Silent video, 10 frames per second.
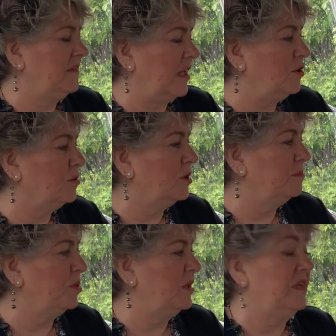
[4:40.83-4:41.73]
that you
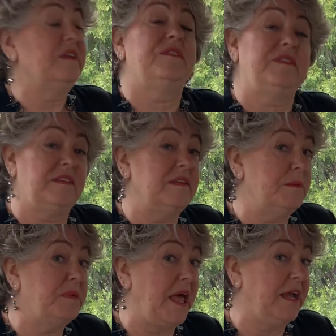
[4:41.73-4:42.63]
could put in a
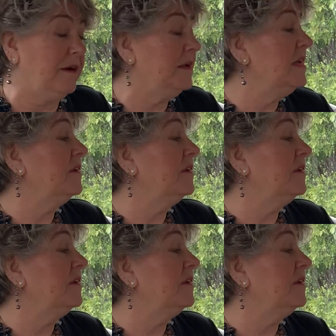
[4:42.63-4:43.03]
CD player.